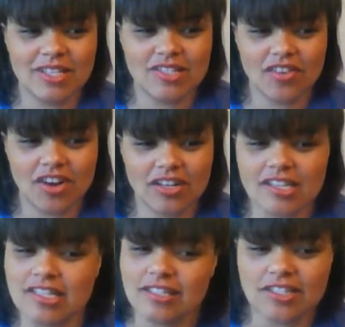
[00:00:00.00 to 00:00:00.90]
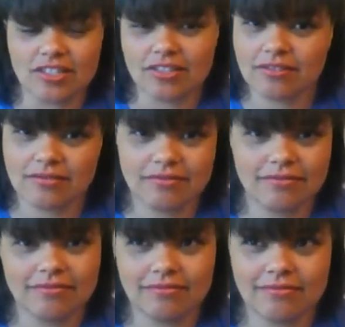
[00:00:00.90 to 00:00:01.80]
as far as just
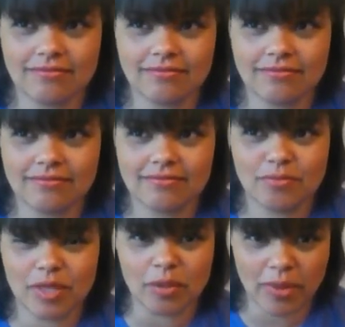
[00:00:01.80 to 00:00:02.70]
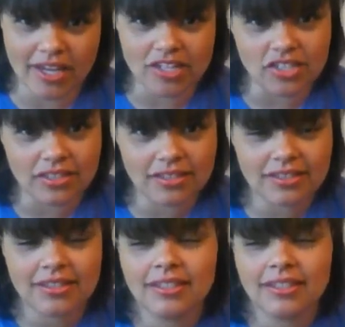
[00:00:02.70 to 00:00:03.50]
being patient.